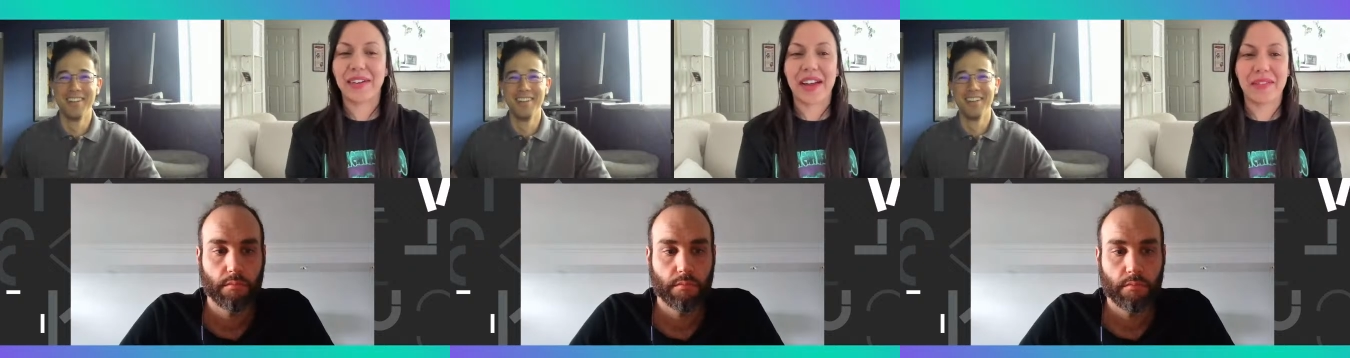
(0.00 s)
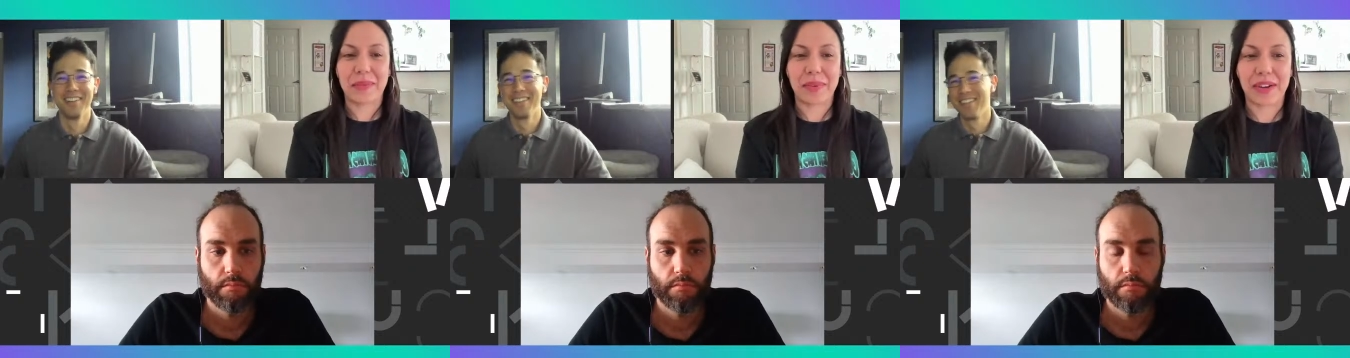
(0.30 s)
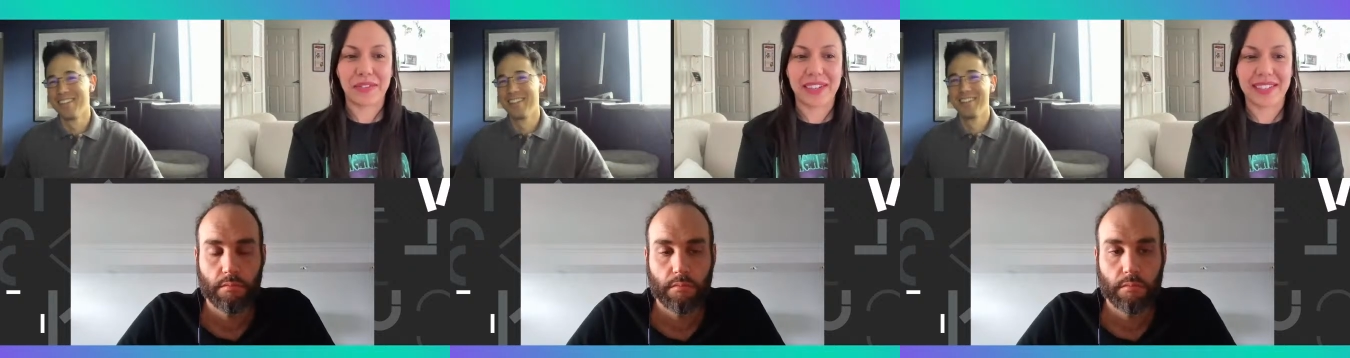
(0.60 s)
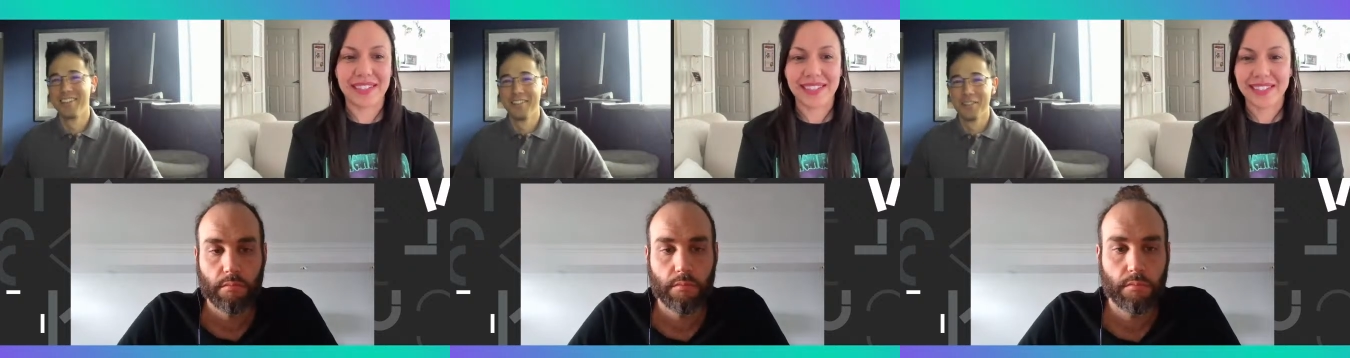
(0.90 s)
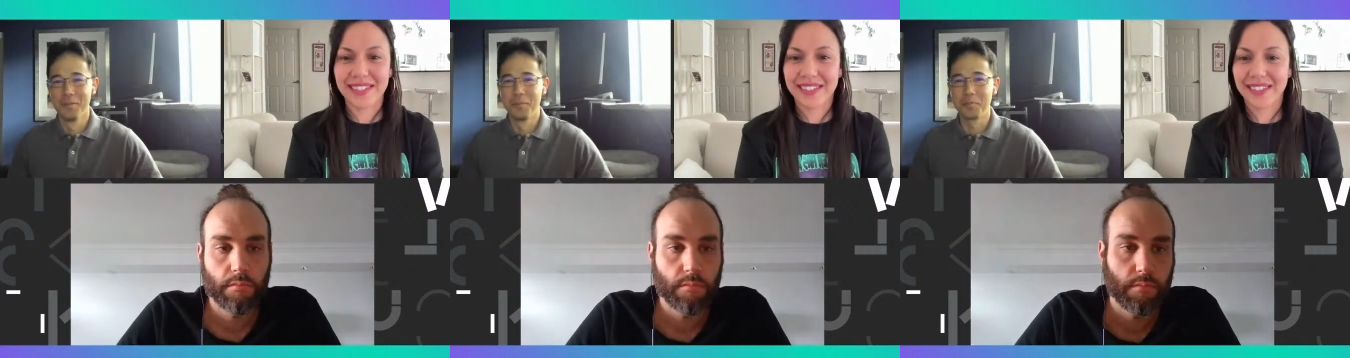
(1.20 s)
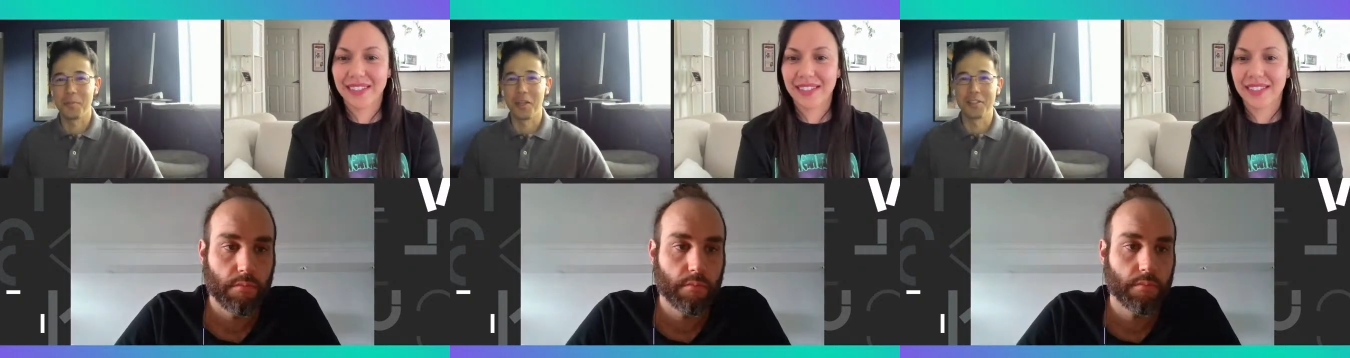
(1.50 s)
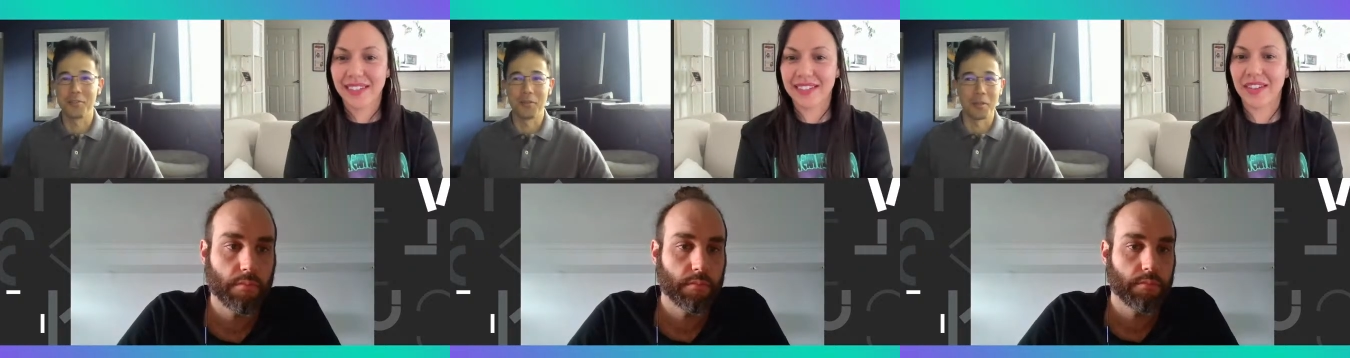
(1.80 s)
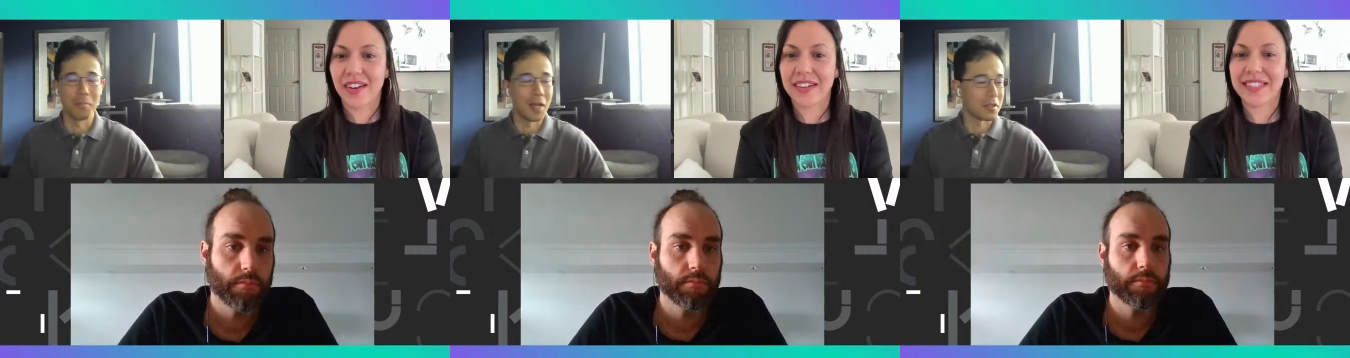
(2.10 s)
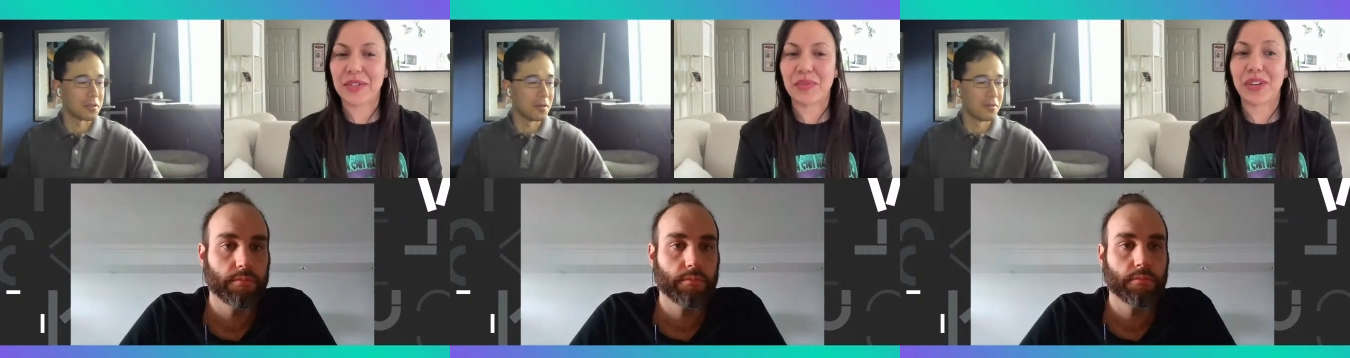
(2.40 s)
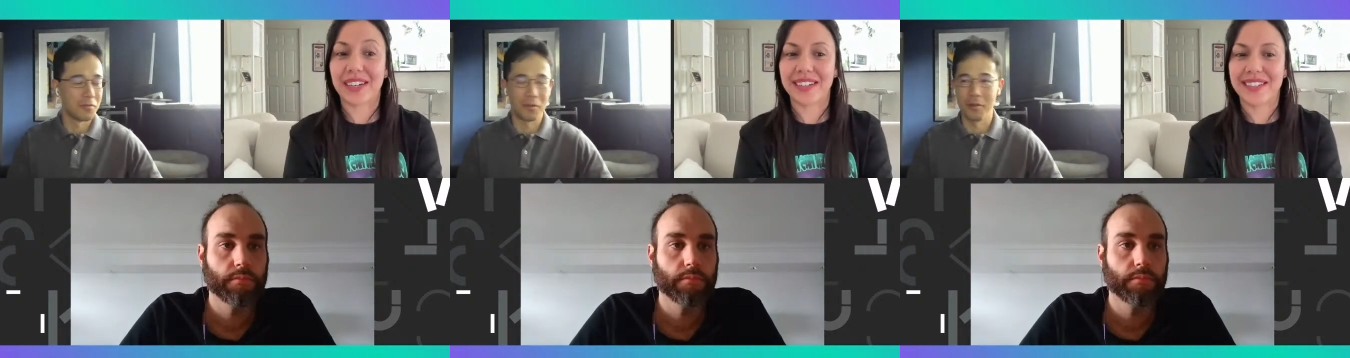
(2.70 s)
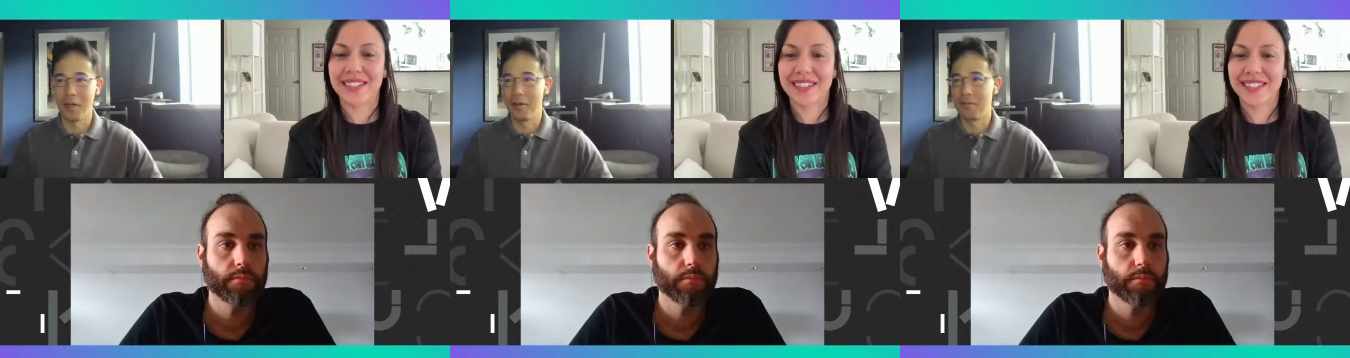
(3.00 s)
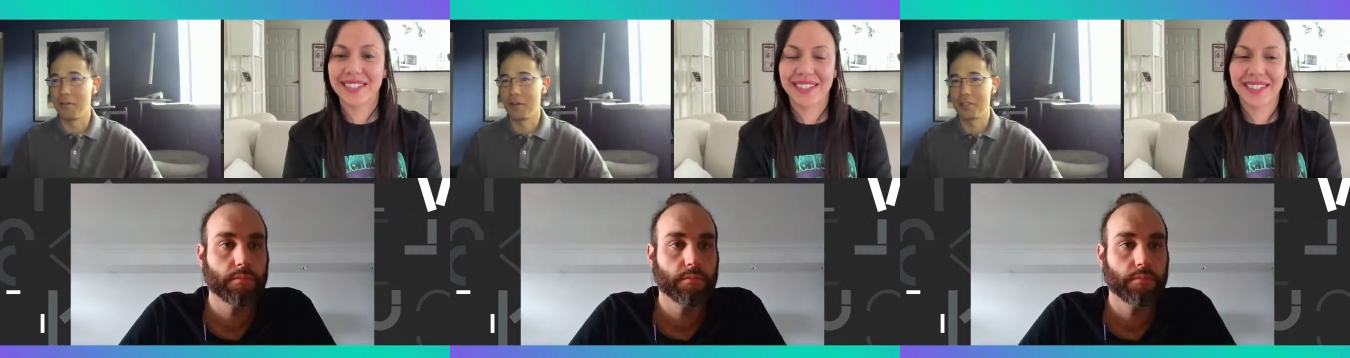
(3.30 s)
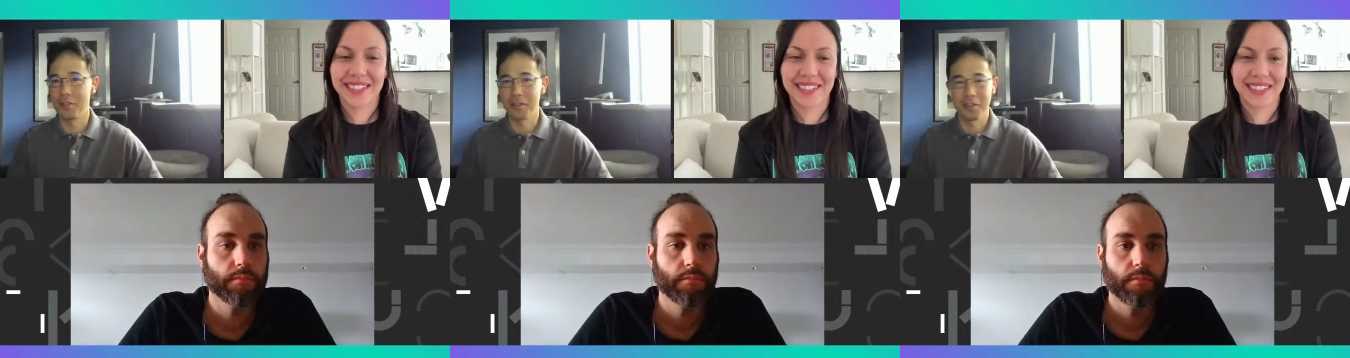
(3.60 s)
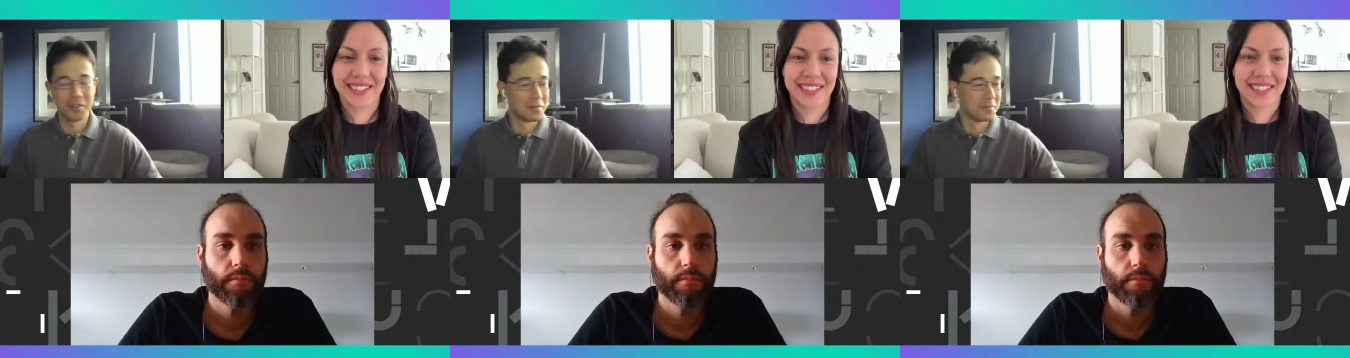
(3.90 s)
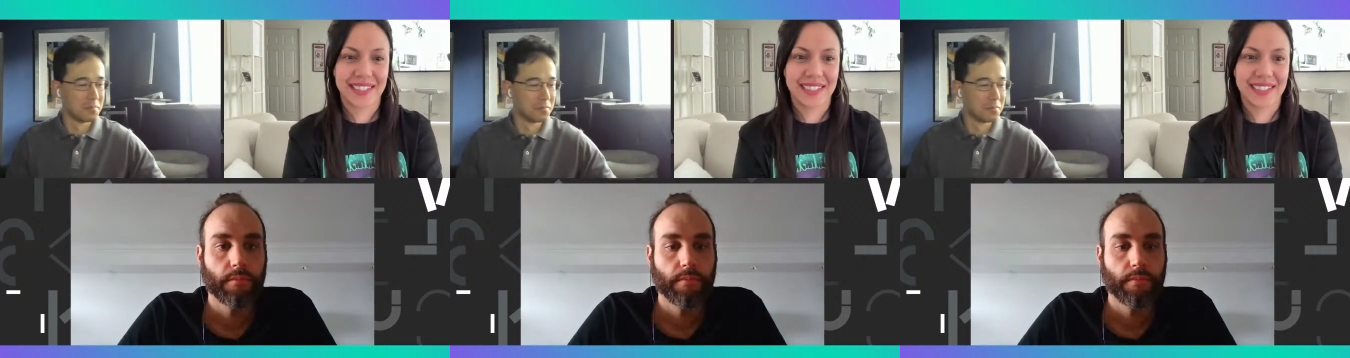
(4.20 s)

Speaker 1: don't have a preference.
Speaker 2: That's fine. Matt, do you have a favorite token?